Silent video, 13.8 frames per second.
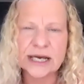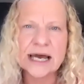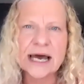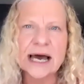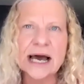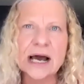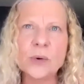
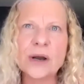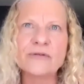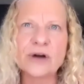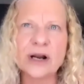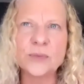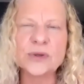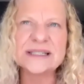However,
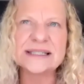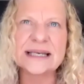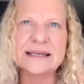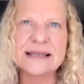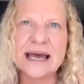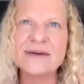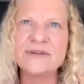I would say
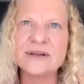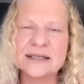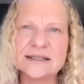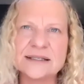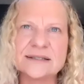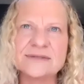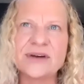the evidence
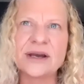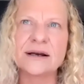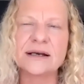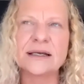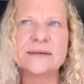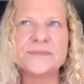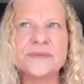is
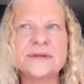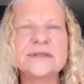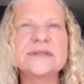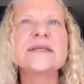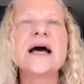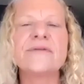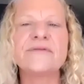it's
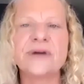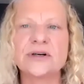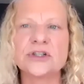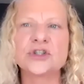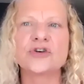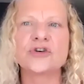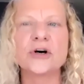not very
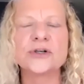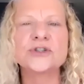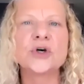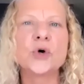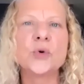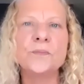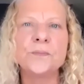strong.
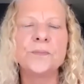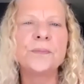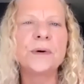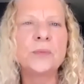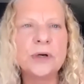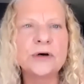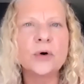So,
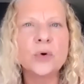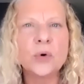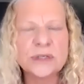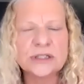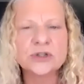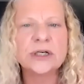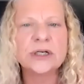but we are
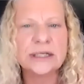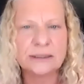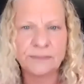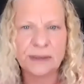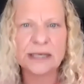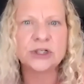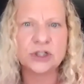always treating
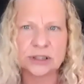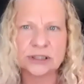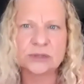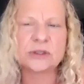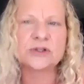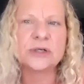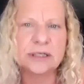patients.
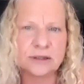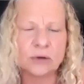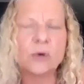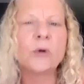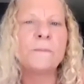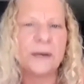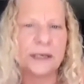We're treating the
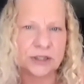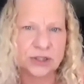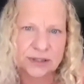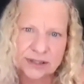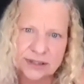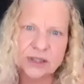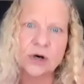whole
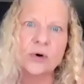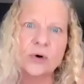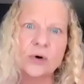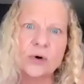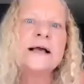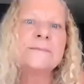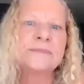patient. So
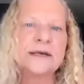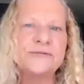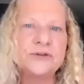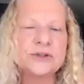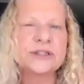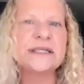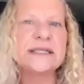if you
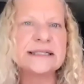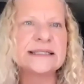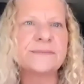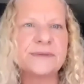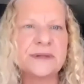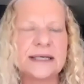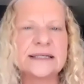see
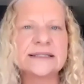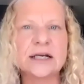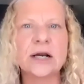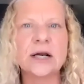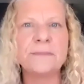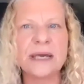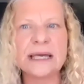some things that
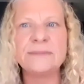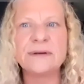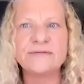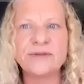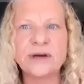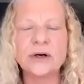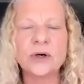are maybe
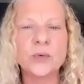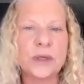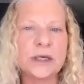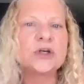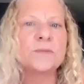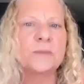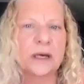very
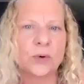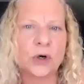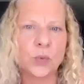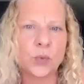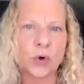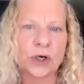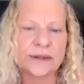weak, you might want to
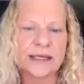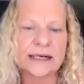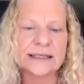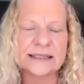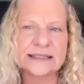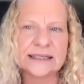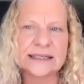work at that at
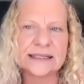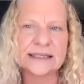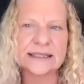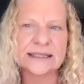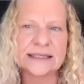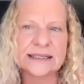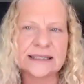the same
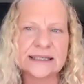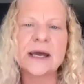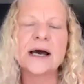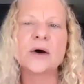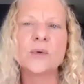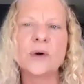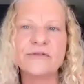time.
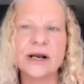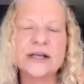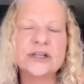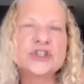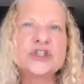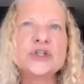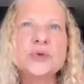However, I
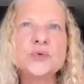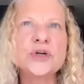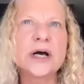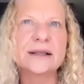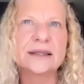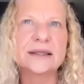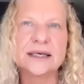do
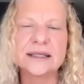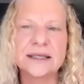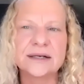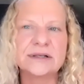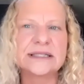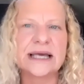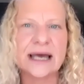not think there
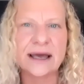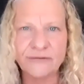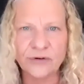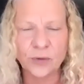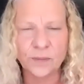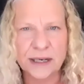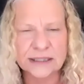is ever
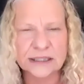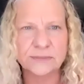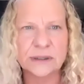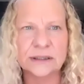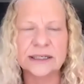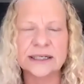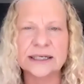a
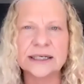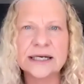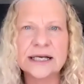possibility